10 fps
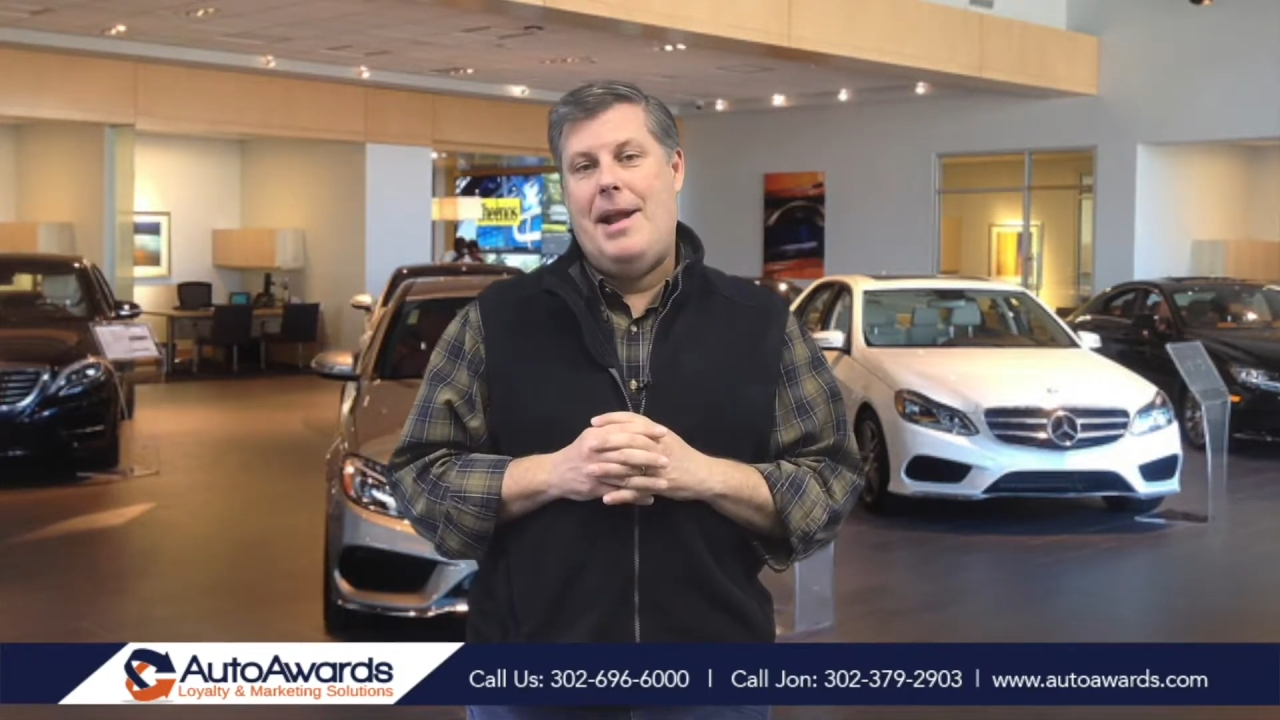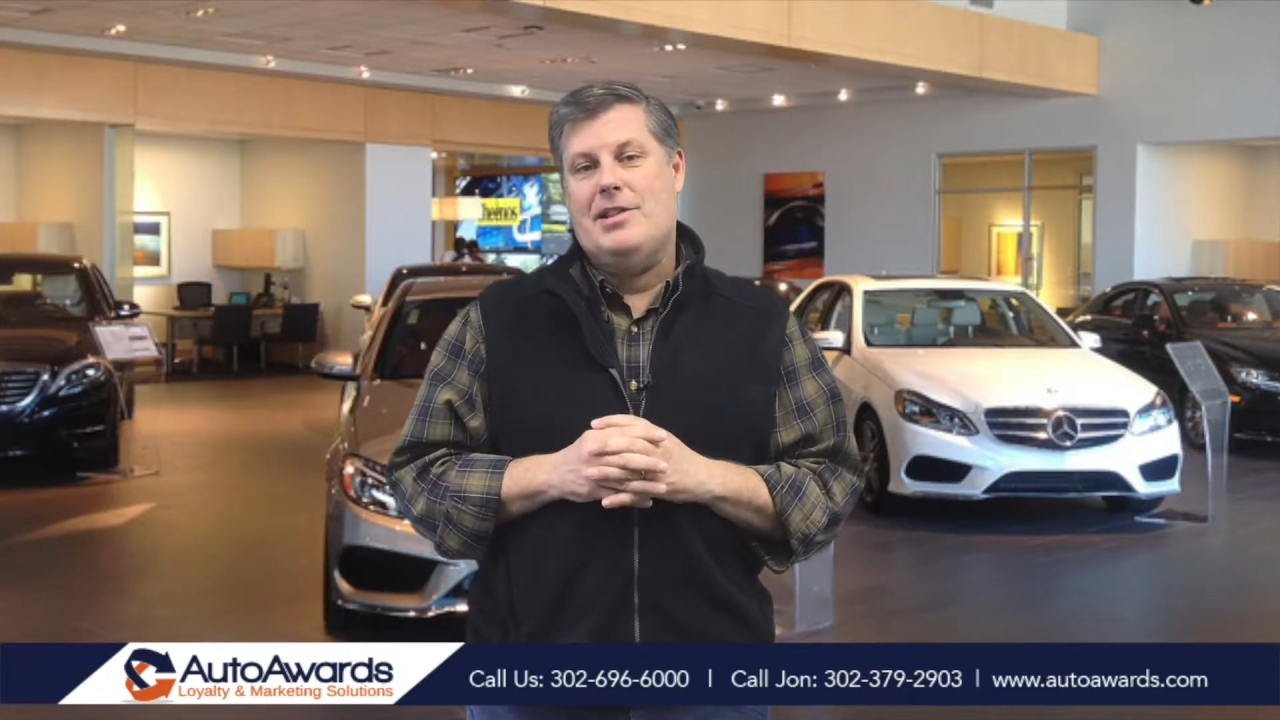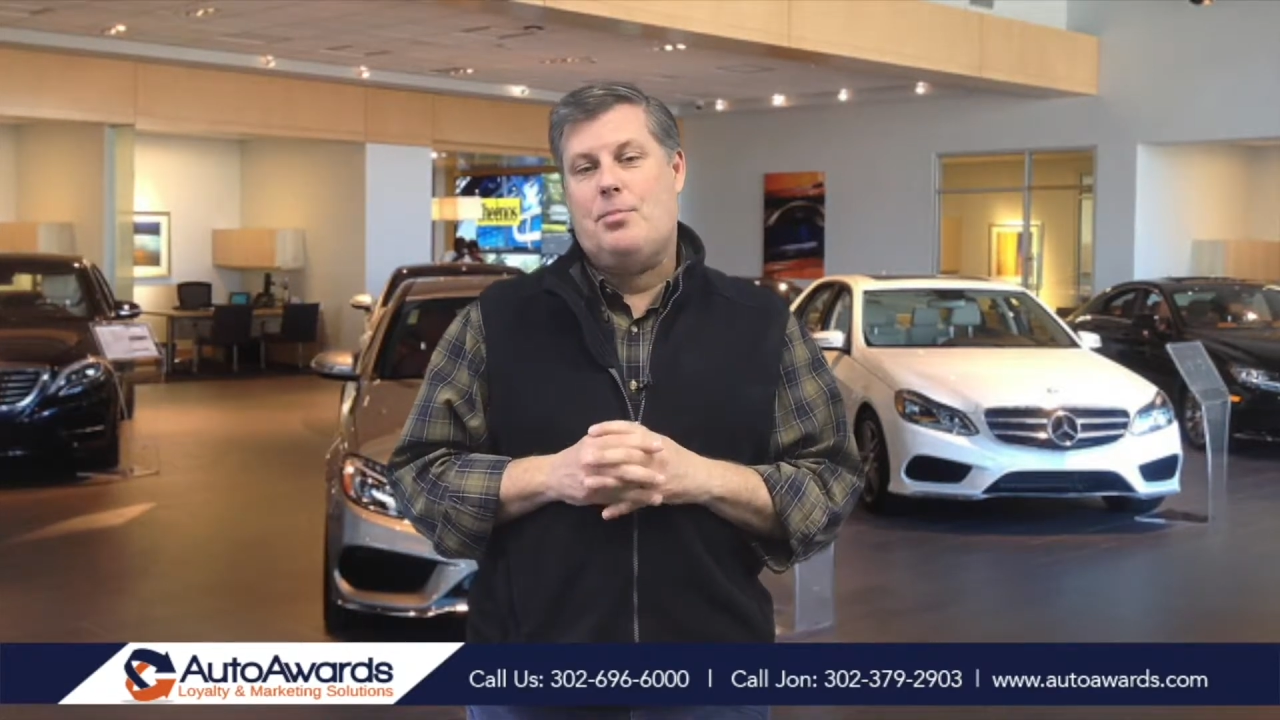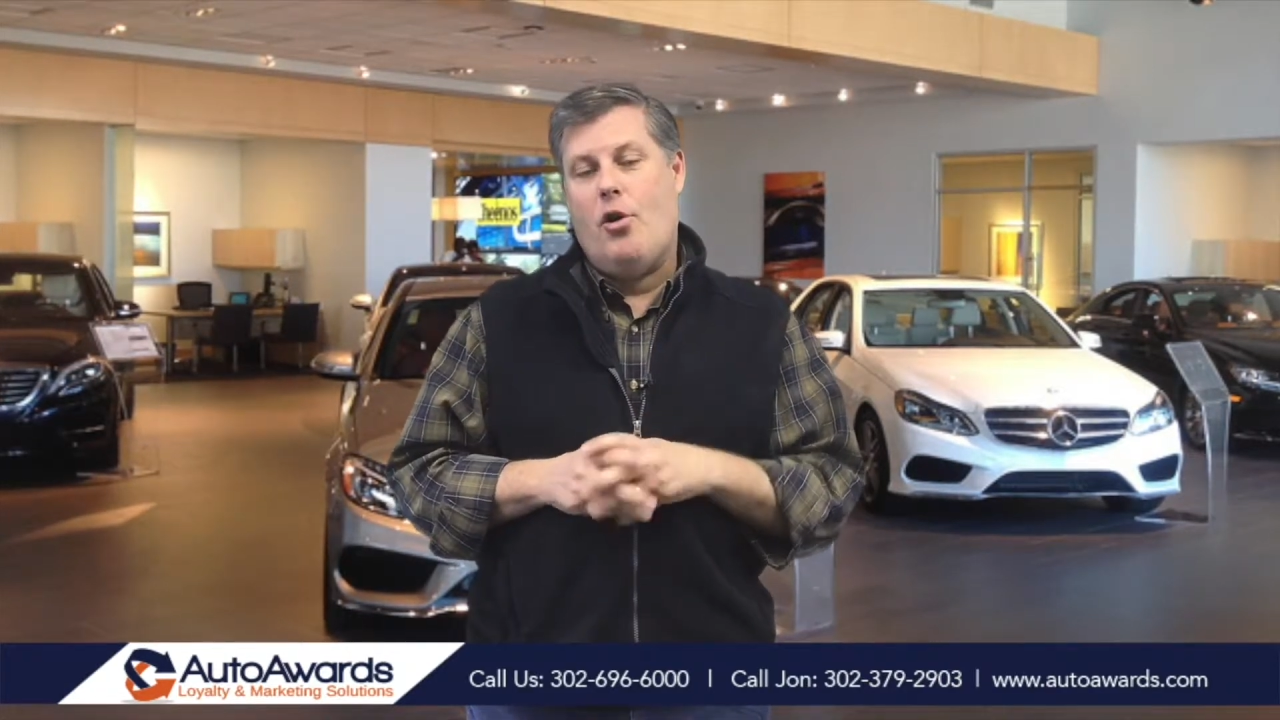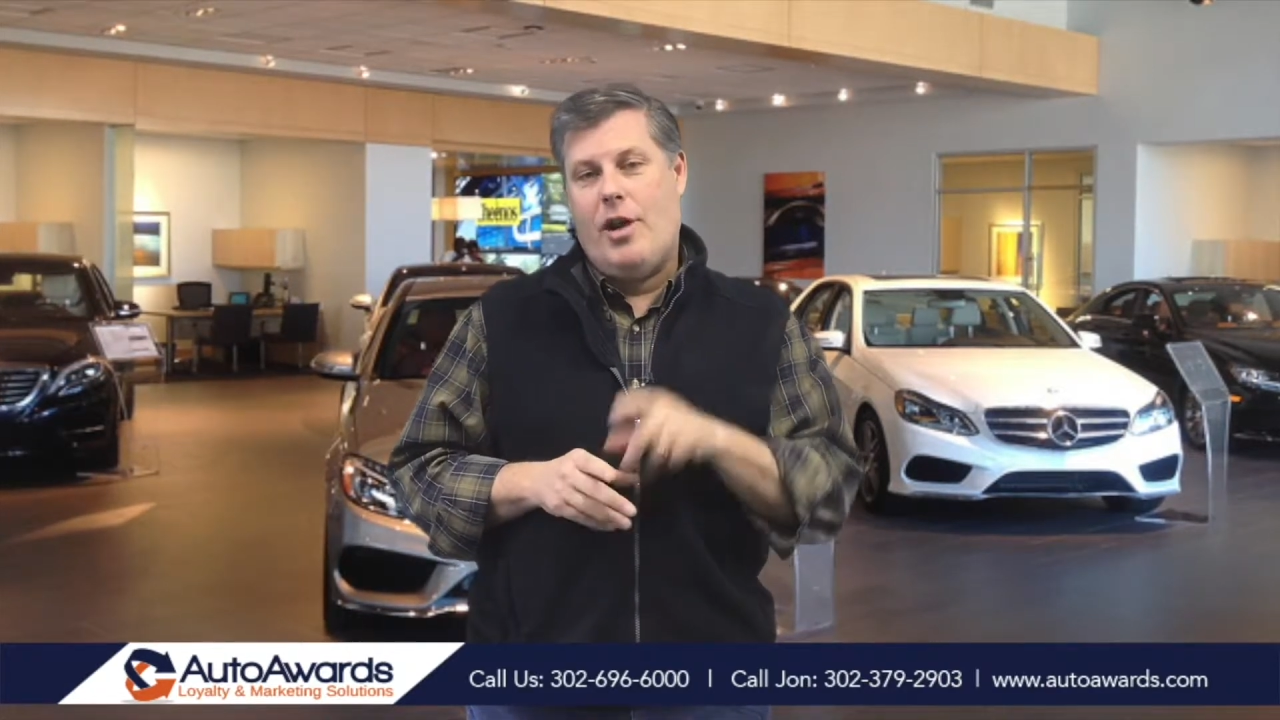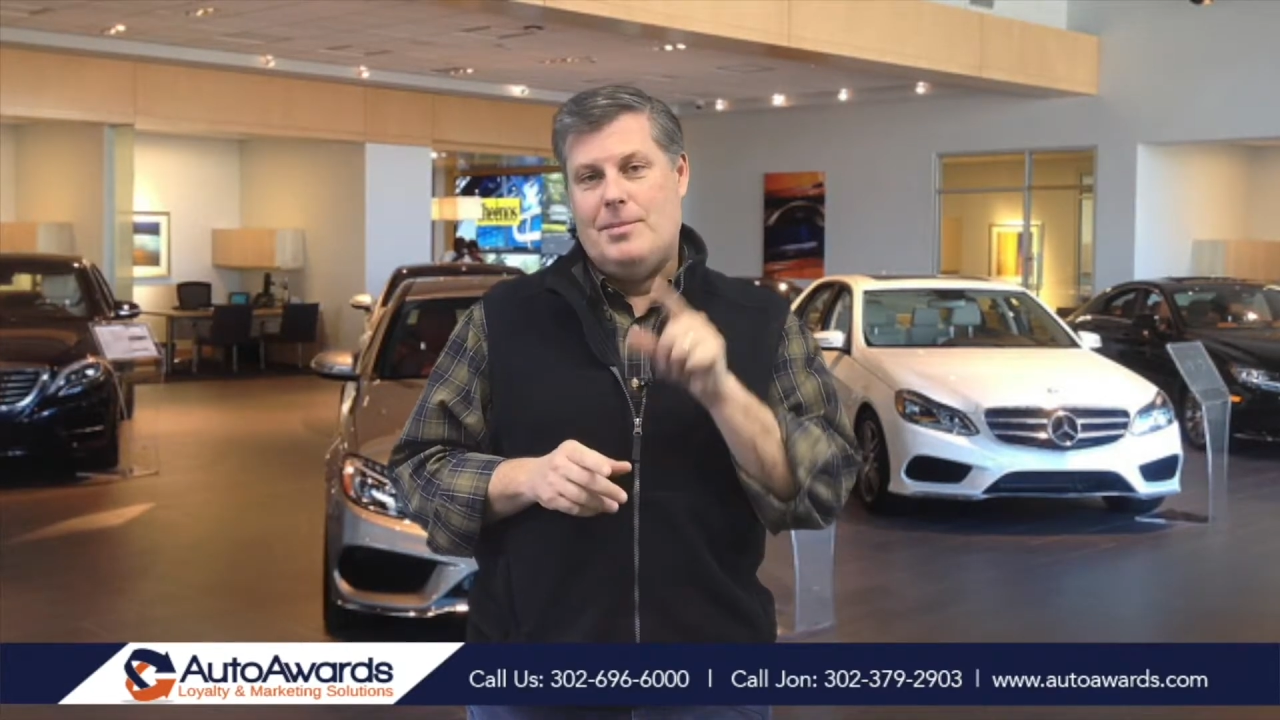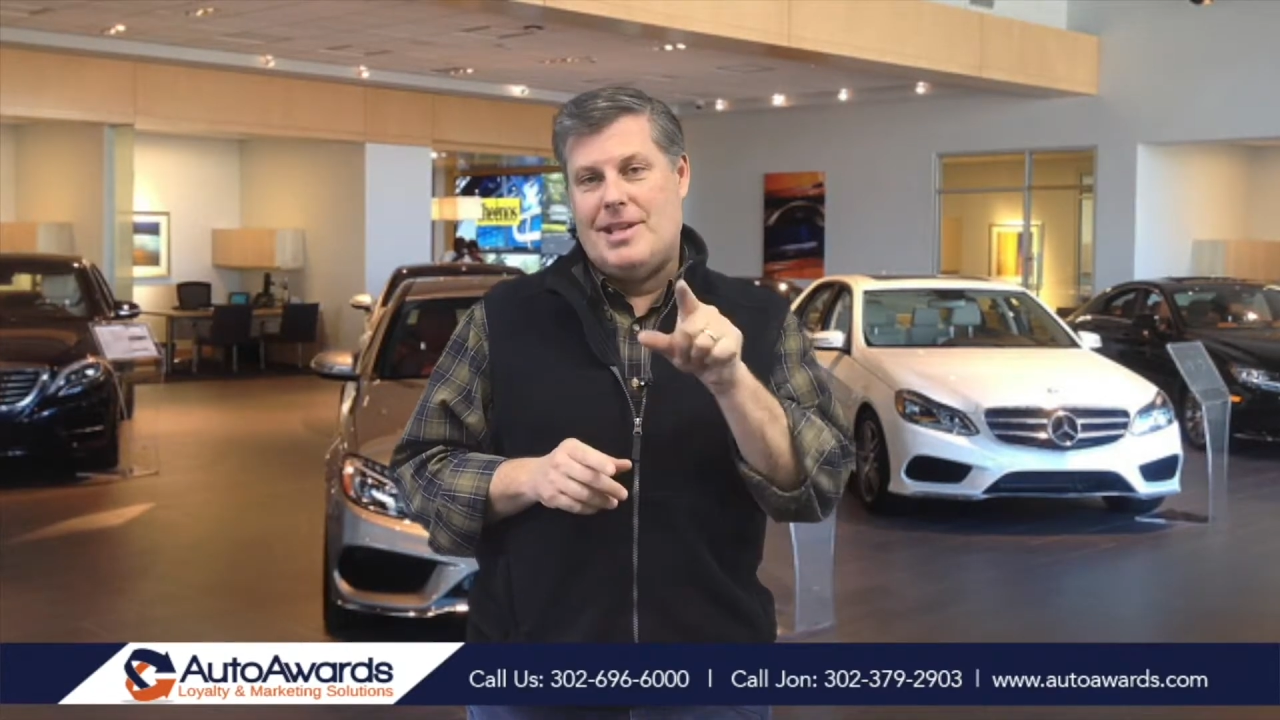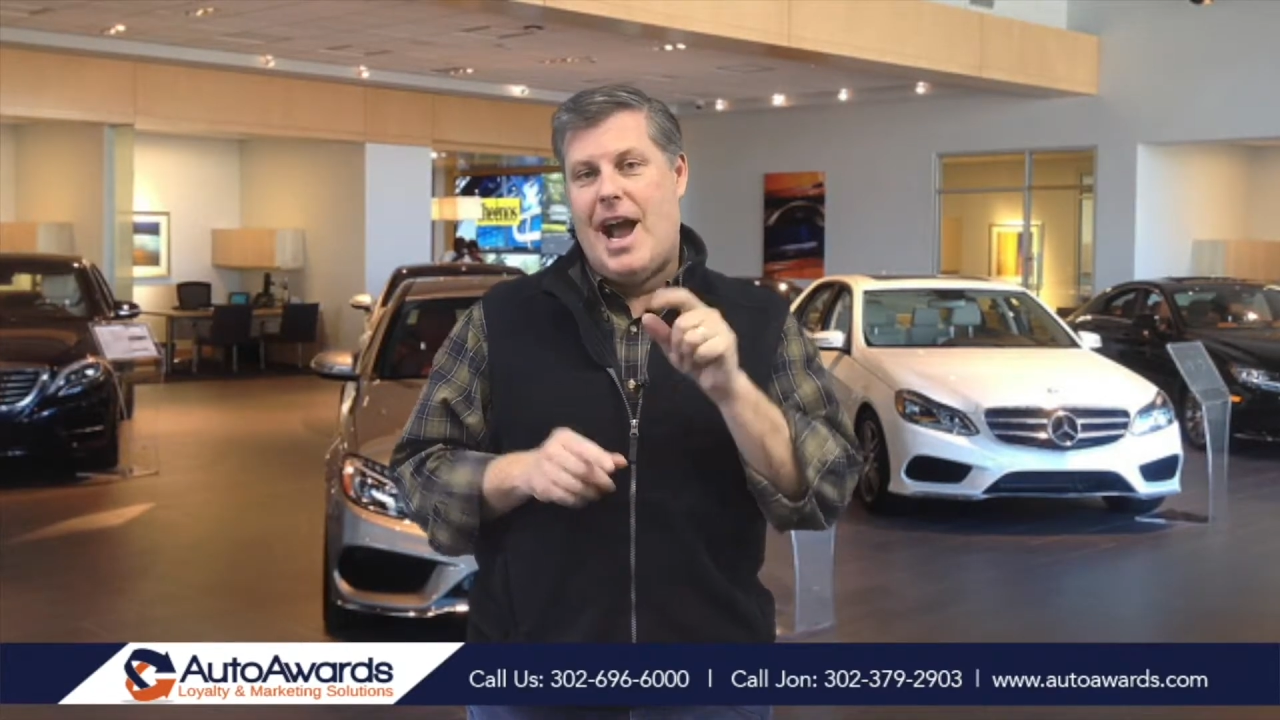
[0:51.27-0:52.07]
maintenance programs